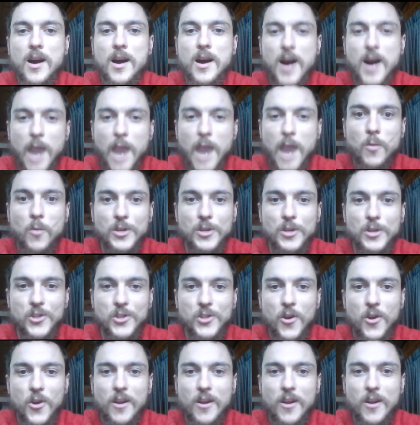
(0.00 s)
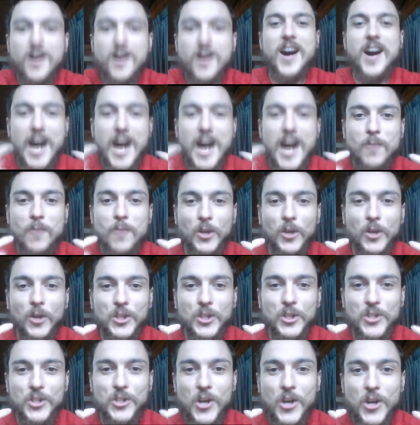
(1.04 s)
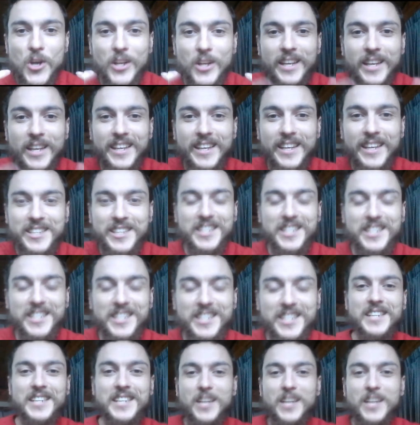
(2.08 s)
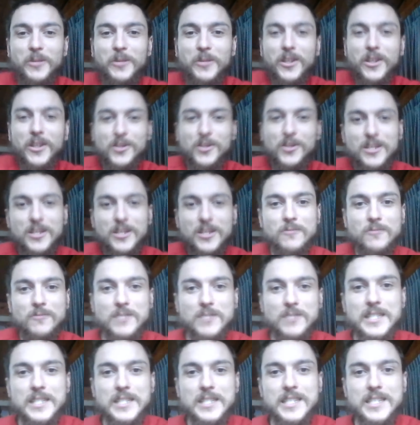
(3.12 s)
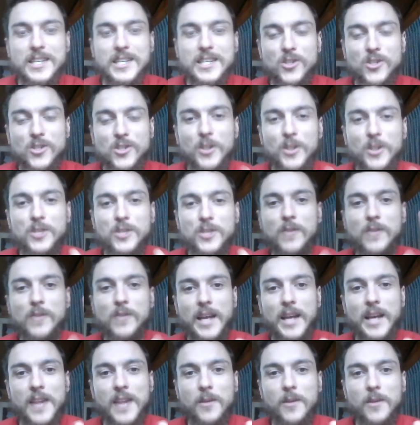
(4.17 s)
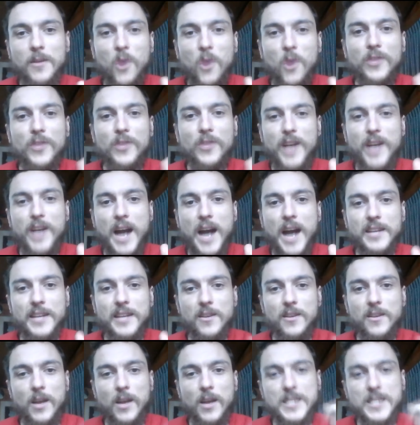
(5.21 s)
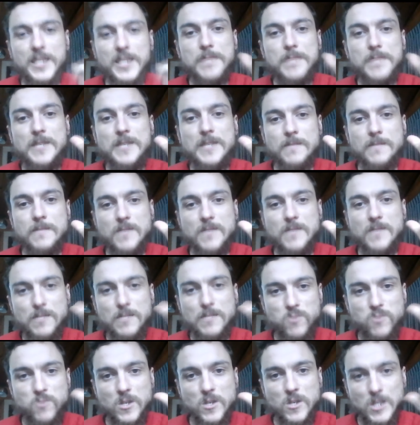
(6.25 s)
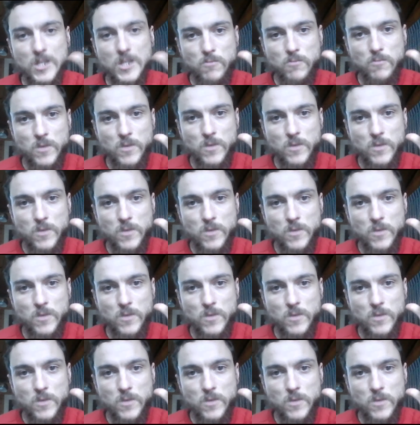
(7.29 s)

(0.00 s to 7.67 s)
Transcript: I want dessert. I want a dessert. She says that's like when you're not, you like really, it's not until like other, on the night that you're like, give me it. I want it. I want